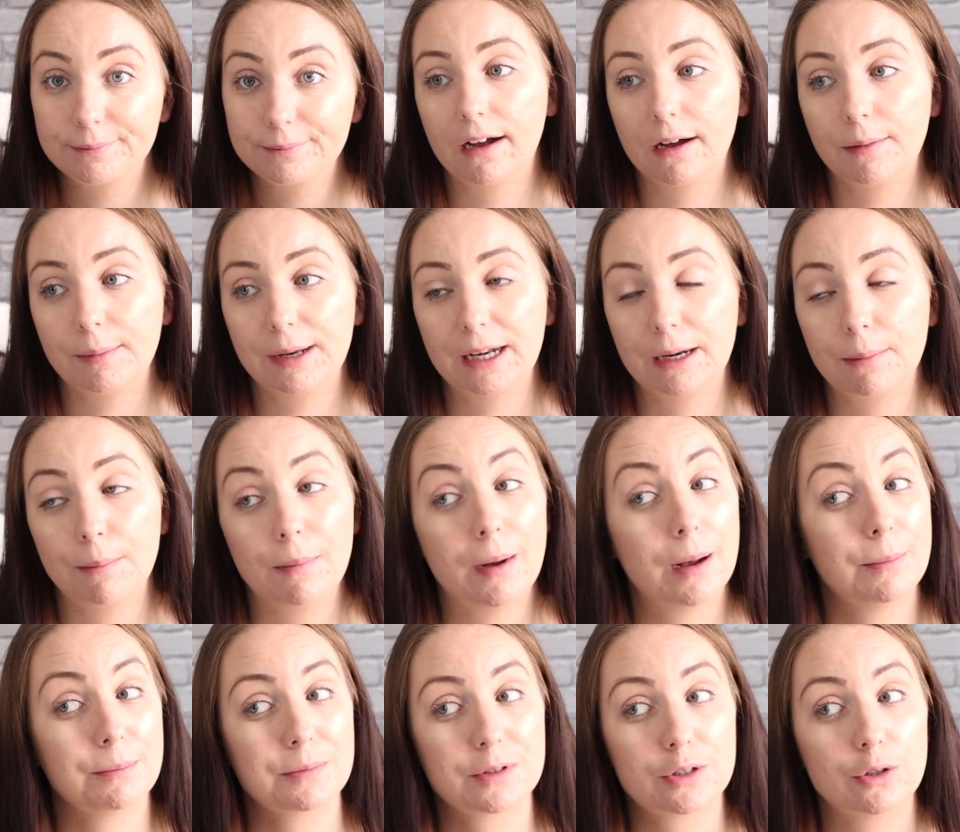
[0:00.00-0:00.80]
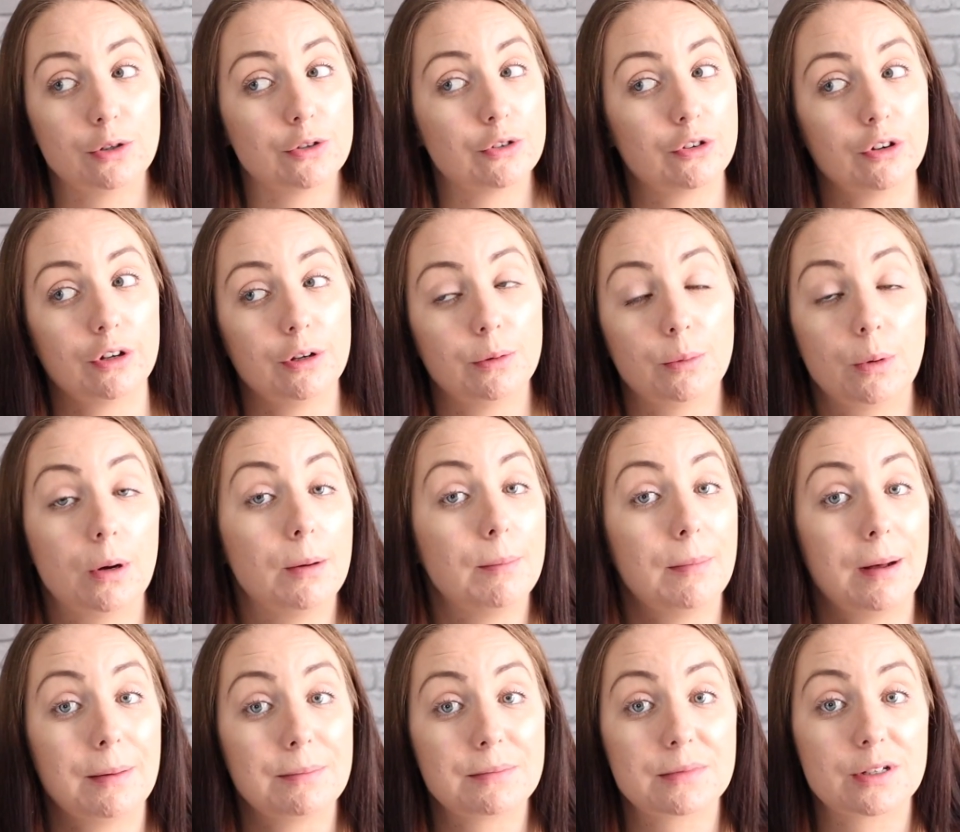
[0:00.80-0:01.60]
I mean, a mum's got to do what a
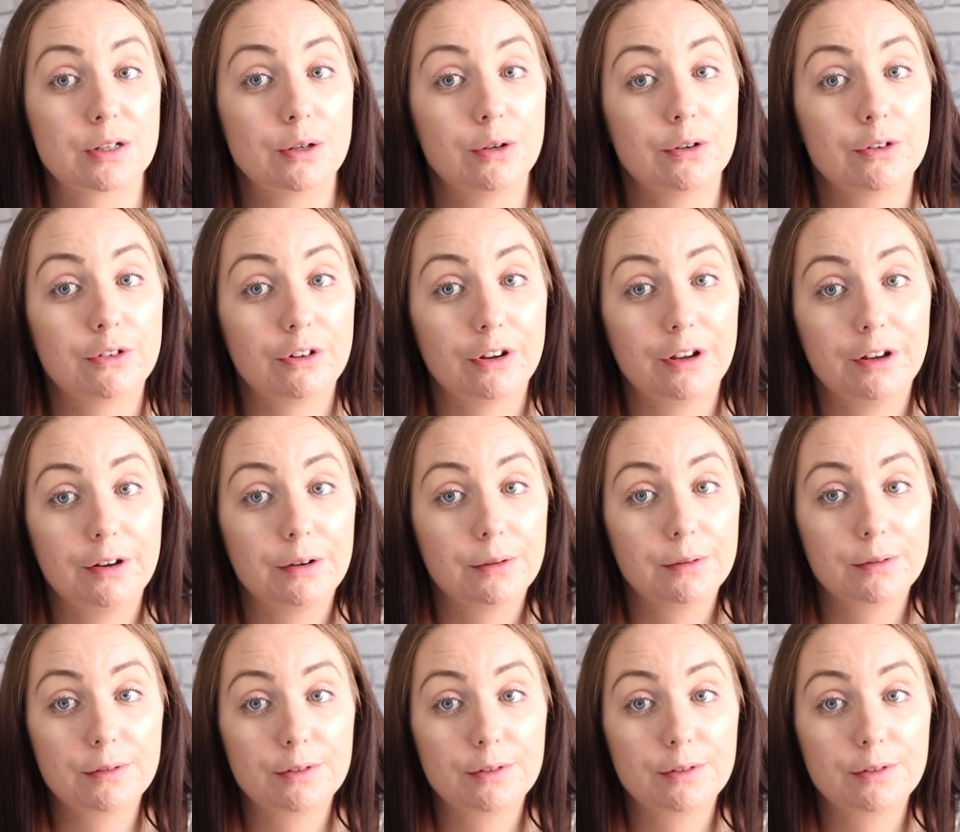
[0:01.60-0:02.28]
mum's got to do.